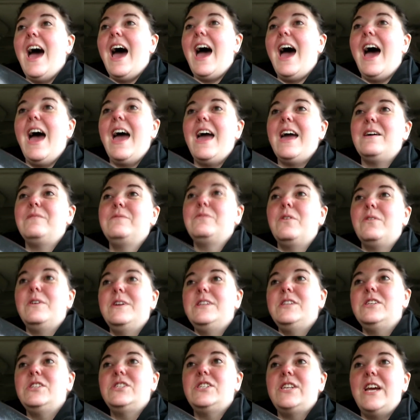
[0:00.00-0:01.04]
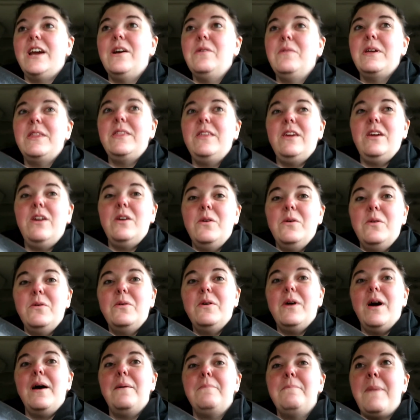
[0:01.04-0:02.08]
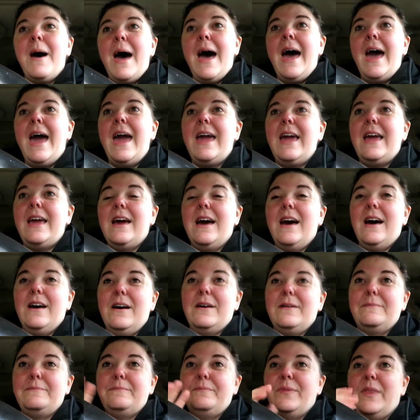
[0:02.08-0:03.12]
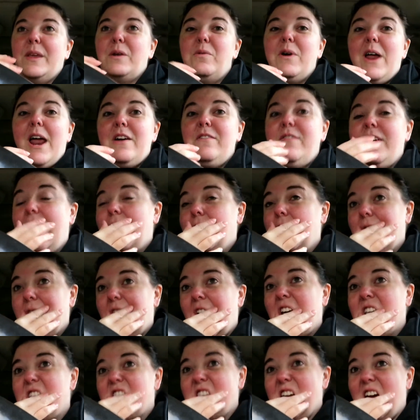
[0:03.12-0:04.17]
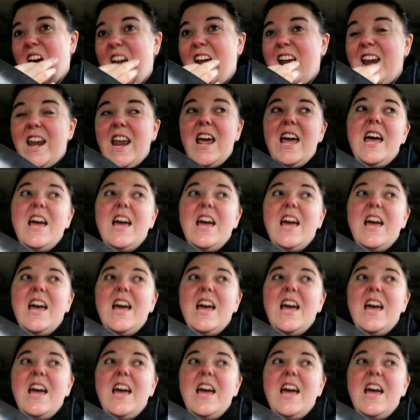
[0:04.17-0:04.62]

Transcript: I am going to share with you my um, what I found last night.